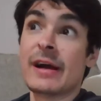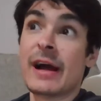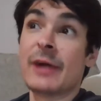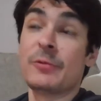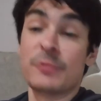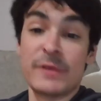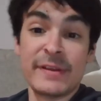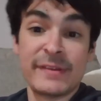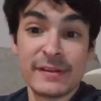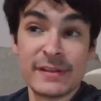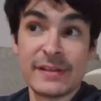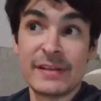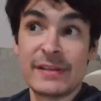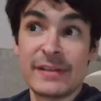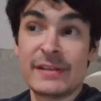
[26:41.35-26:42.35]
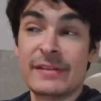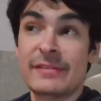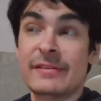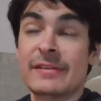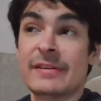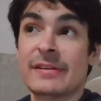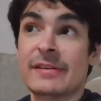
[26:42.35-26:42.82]
I
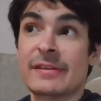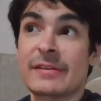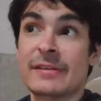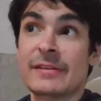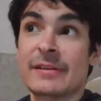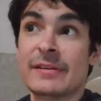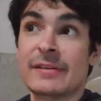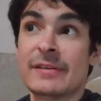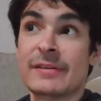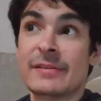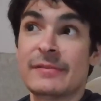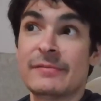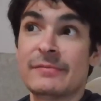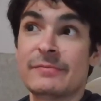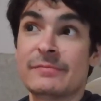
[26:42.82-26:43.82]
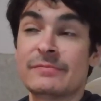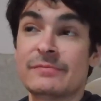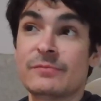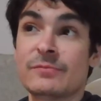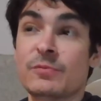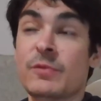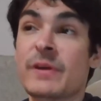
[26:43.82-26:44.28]
recently
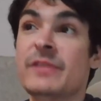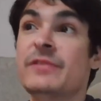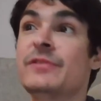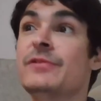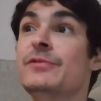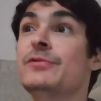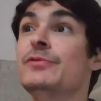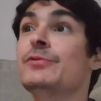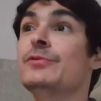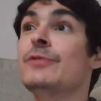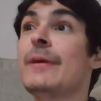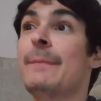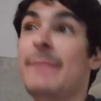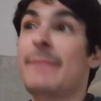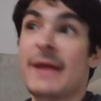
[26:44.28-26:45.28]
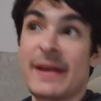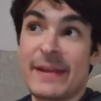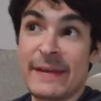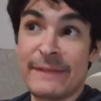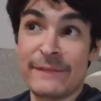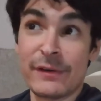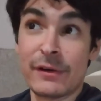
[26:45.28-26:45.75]
went to a
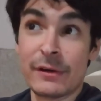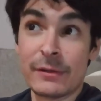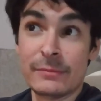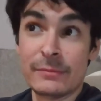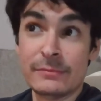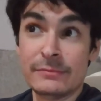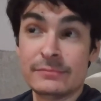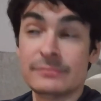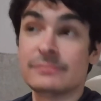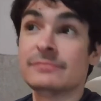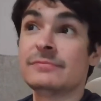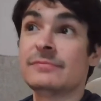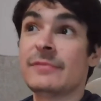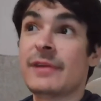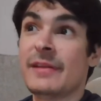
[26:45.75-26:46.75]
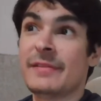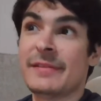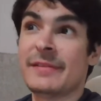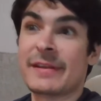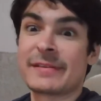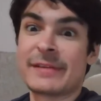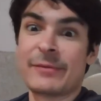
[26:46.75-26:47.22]
petting farm,
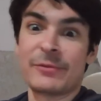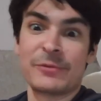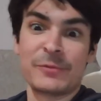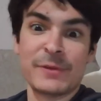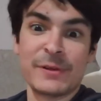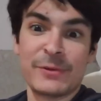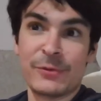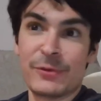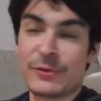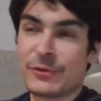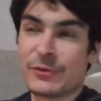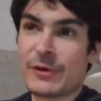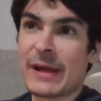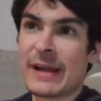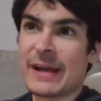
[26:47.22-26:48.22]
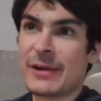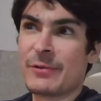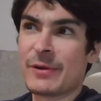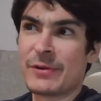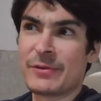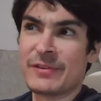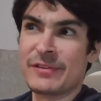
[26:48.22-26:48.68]
and like that was really cool. So I kind of
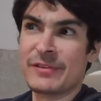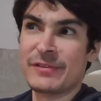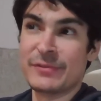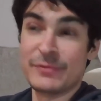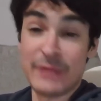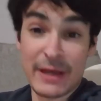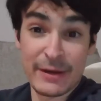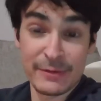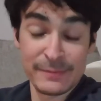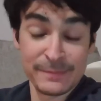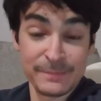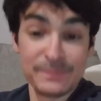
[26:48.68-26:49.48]
want to go to the zoo now.